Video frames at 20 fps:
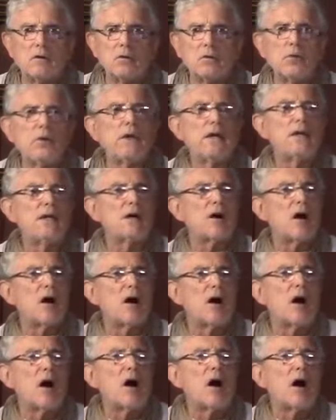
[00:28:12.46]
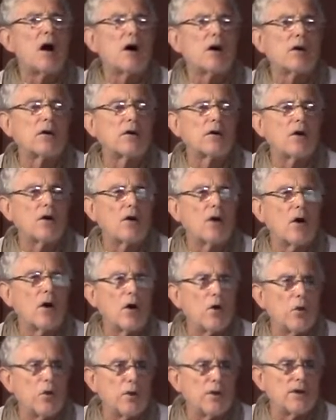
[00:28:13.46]
We are
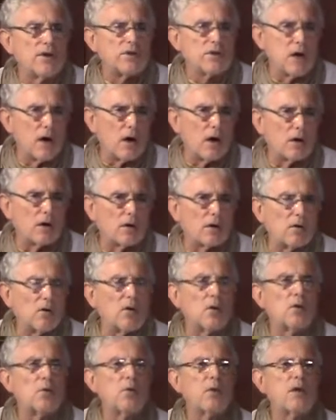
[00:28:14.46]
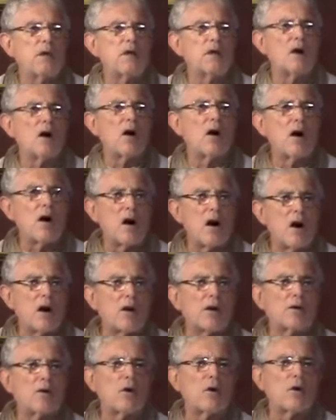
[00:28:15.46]
always young. We
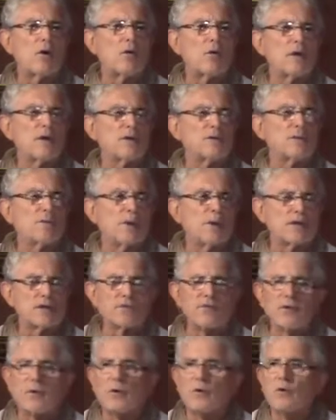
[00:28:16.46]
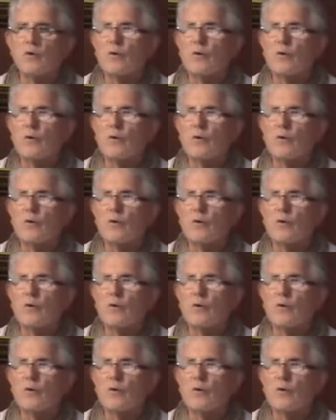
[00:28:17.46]
are always blissful.